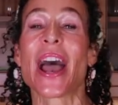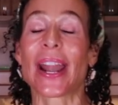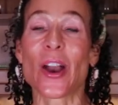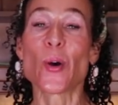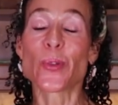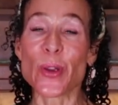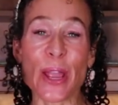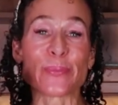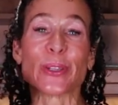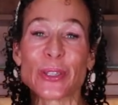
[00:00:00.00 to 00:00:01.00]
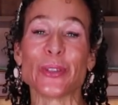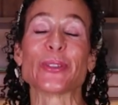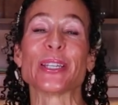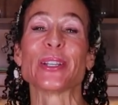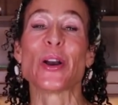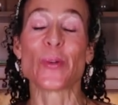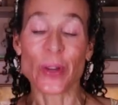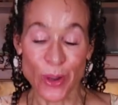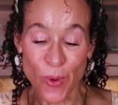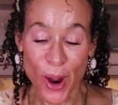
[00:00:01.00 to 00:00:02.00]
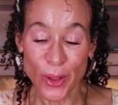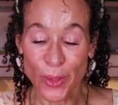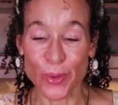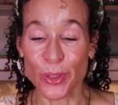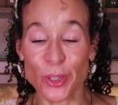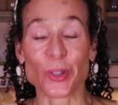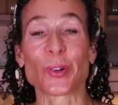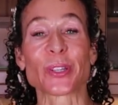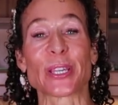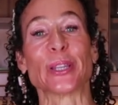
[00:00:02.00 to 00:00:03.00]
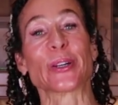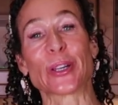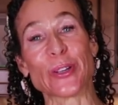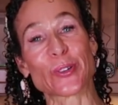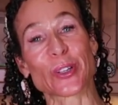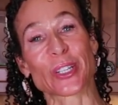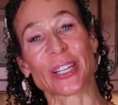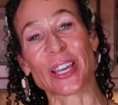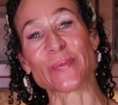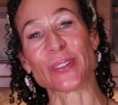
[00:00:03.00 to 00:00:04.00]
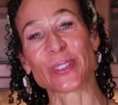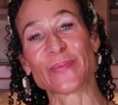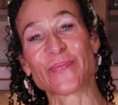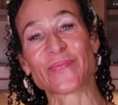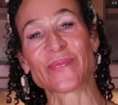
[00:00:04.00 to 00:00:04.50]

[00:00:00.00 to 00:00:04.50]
and I hope you're able to use it when you walk through the stores and look at nutrition labels.